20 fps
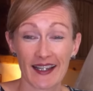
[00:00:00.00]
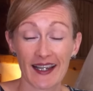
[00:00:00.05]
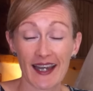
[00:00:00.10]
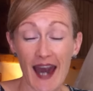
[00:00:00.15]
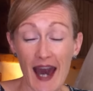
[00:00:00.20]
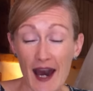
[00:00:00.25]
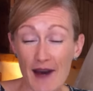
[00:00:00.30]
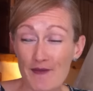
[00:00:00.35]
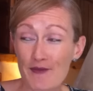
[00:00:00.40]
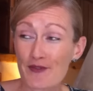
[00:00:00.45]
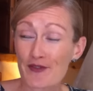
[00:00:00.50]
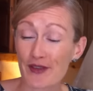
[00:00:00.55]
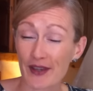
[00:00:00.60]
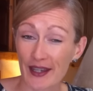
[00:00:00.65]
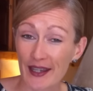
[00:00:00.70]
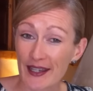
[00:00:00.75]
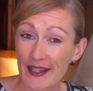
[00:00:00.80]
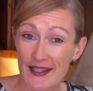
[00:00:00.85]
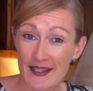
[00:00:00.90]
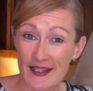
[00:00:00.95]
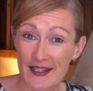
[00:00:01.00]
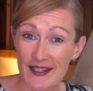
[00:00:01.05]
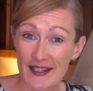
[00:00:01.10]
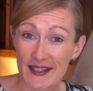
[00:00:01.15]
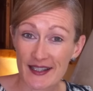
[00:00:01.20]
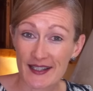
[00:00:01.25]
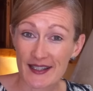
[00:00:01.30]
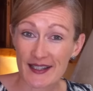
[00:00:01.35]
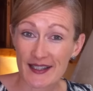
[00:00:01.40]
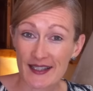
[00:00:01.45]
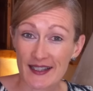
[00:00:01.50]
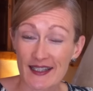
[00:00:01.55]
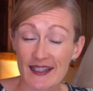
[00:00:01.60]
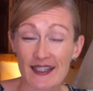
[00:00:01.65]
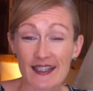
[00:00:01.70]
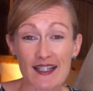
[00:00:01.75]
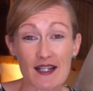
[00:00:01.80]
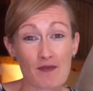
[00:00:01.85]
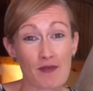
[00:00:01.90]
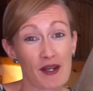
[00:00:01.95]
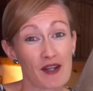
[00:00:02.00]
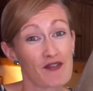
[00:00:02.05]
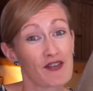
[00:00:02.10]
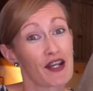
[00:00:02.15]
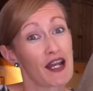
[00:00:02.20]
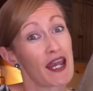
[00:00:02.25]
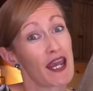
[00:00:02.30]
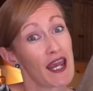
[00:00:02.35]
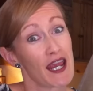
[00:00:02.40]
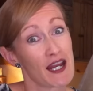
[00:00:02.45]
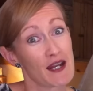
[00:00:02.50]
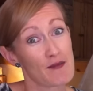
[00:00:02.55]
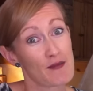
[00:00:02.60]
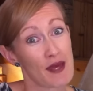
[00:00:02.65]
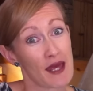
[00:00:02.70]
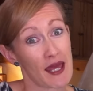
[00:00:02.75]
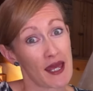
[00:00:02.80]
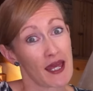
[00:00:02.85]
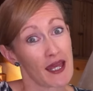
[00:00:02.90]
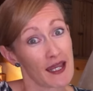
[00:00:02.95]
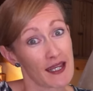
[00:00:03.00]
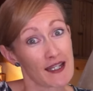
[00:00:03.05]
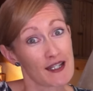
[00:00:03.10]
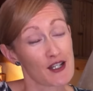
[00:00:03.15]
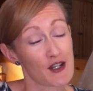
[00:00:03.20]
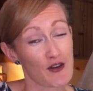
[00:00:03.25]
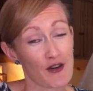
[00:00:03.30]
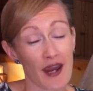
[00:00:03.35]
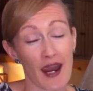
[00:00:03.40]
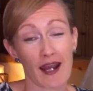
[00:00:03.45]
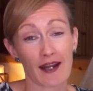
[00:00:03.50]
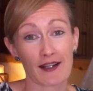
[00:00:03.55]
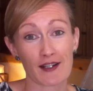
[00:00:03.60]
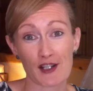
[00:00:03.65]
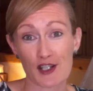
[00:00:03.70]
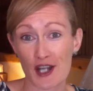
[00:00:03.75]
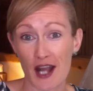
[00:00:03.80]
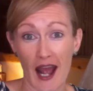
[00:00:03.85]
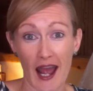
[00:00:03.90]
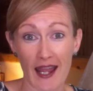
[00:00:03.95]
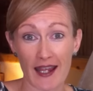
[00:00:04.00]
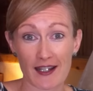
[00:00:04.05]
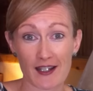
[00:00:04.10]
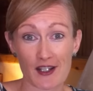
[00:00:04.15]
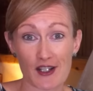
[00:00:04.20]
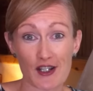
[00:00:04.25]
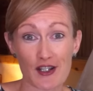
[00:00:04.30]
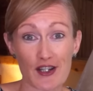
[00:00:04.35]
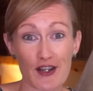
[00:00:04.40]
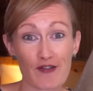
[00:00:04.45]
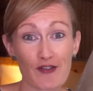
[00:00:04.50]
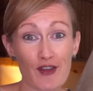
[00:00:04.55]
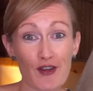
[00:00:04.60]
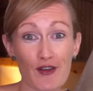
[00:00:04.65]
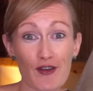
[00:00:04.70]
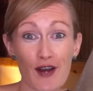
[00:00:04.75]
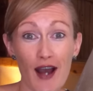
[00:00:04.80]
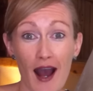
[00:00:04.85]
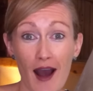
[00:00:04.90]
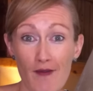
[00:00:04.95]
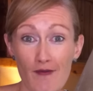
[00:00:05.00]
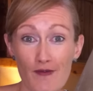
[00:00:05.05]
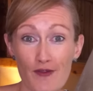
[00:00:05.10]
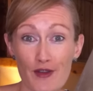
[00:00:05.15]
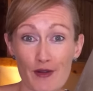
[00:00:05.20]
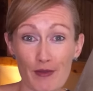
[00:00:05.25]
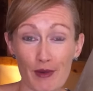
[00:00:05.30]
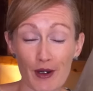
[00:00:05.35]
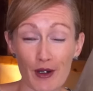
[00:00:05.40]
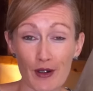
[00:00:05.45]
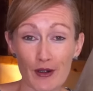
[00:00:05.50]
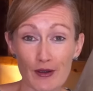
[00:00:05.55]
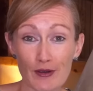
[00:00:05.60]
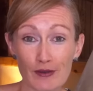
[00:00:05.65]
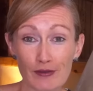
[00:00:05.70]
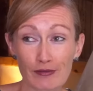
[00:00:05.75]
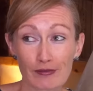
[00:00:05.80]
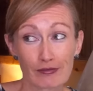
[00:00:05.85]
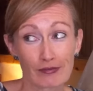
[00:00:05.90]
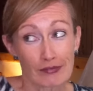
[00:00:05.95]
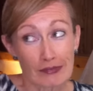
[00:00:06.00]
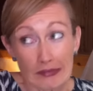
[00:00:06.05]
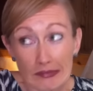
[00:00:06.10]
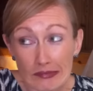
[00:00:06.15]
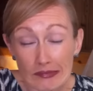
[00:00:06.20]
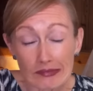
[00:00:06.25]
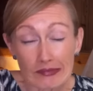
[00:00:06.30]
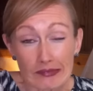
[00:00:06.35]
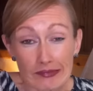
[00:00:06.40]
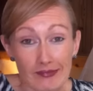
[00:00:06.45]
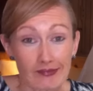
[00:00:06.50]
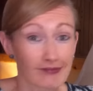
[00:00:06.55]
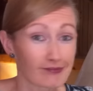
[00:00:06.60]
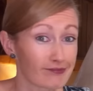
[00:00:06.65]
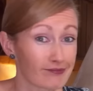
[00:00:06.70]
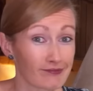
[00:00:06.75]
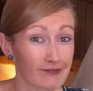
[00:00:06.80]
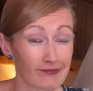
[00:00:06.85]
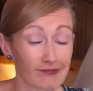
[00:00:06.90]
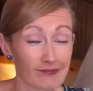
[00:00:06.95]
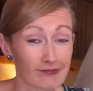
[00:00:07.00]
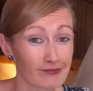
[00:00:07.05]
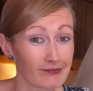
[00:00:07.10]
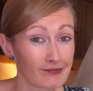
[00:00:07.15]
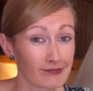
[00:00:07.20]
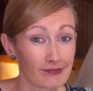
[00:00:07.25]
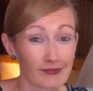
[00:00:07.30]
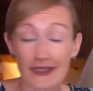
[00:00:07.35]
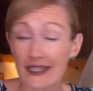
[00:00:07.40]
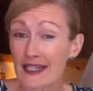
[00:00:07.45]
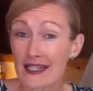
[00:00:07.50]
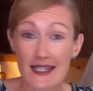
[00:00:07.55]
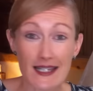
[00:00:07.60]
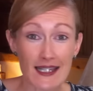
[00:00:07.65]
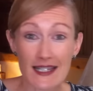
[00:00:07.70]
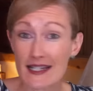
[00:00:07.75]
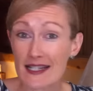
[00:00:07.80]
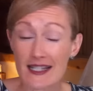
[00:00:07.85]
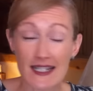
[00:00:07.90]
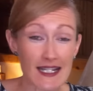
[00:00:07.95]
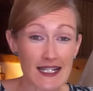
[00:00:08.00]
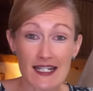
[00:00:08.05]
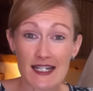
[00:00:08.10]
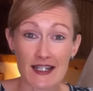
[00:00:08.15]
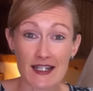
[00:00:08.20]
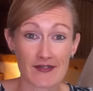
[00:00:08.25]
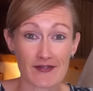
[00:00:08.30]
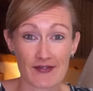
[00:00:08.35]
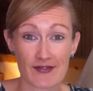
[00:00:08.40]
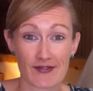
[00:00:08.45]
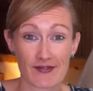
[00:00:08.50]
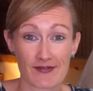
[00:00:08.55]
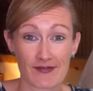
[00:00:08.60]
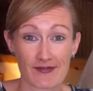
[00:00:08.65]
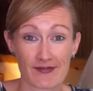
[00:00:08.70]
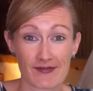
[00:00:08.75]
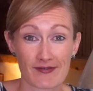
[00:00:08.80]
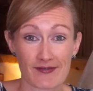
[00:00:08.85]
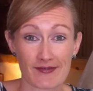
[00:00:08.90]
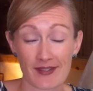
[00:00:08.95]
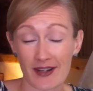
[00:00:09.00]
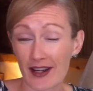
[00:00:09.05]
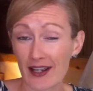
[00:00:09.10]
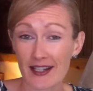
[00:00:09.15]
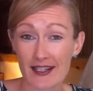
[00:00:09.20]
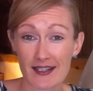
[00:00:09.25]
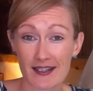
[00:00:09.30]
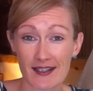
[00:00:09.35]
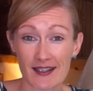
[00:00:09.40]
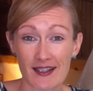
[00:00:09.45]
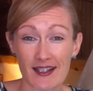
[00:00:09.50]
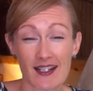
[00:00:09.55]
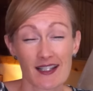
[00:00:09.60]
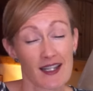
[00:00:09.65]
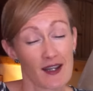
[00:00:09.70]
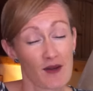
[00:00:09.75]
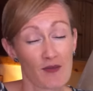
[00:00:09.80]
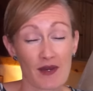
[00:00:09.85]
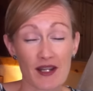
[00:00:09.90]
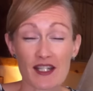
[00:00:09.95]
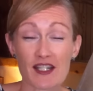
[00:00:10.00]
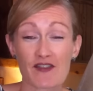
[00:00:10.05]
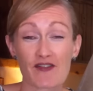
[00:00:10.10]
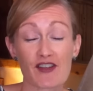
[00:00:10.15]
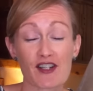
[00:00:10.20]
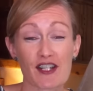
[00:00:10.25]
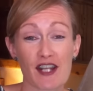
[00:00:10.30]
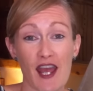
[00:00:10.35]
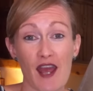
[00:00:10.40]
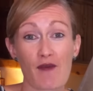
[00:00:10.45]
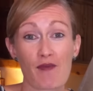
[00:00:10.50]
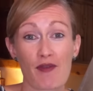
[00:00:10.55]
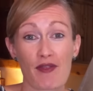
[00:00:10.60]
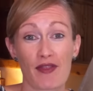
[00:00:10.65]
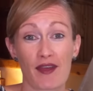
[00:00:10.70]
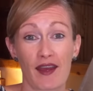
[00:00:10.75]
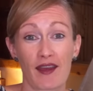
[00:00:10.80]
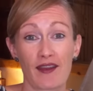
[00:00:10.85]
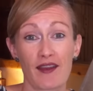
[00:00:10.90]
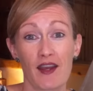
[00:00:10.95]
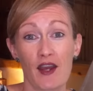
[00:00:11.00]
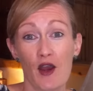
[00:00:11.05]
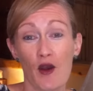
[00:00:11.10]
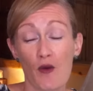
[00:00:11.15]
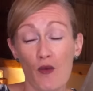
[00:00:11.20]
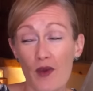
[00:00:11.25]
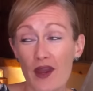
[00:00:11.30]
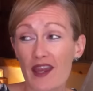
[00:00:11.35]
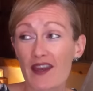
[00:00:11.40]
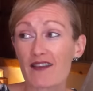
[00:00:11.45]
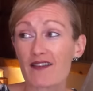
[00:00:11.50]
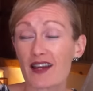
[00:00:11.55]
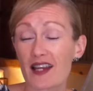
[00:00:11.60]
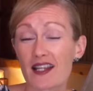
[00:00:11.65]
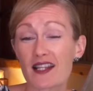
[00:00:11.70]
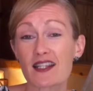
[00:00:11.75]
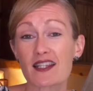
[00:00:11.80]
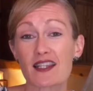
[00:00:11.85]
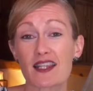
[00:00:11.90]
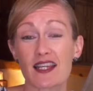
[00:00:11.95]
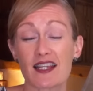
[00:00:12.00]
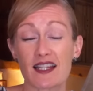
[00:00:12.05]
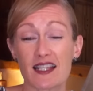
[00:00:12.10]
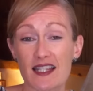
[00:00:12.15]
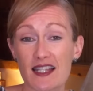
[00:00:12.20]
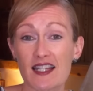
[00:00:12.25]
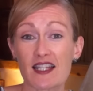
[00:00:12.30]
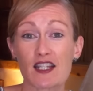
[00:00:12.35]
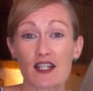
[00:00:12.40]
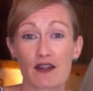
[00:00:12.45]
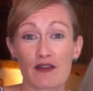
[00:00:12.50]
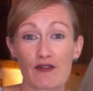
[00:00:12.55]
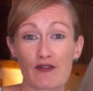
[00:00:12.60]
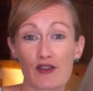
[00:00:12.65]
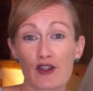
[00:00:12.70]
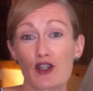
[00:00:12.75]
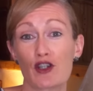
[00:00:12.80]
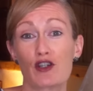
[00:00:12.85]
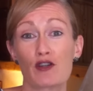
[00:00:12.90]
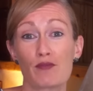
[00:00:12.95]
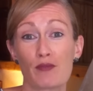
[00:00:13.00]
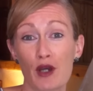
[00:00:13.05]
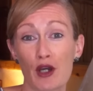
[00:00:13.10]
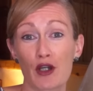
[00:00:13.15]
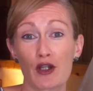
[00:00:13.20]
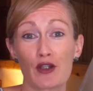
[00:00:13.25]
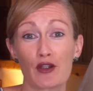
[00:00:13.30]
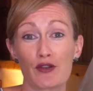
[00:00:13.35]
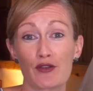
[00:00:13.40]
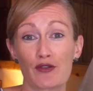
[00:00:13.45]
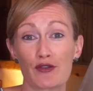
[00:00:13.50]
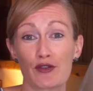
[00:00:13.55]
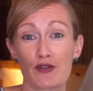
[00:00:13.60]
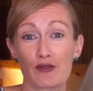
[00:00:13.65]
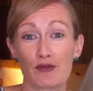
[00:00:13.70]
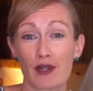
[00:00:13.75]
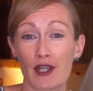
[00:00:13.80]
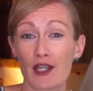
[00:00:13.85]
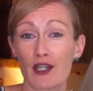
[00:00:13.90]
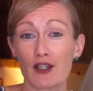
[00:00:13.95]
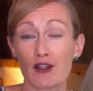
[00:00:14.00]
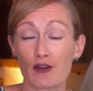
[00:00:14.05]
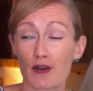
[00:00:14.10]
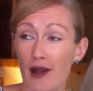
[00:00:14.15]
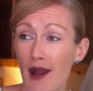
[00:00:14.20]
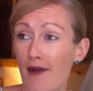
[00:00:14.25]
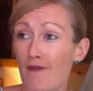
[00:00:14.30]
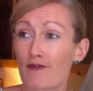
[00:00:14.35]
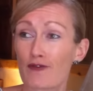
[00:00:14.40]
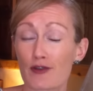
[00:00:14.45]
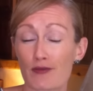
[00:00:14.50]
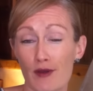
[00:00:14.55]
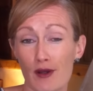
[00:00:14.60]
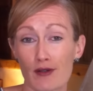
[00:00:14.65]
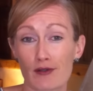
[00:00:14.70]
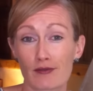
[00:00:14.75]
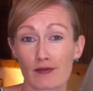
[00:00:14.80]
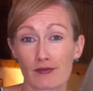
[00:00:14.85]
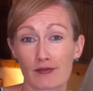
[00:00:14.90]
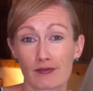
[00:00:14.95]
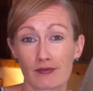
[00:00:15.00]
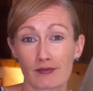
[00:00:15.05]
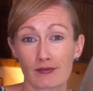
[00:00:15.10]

Comfort is a bit of an enemy to creating change because if you're comfortable, where's the incentive, right? It's a little bit different to apathy. Where is the incentive for you to move when you're comfortable?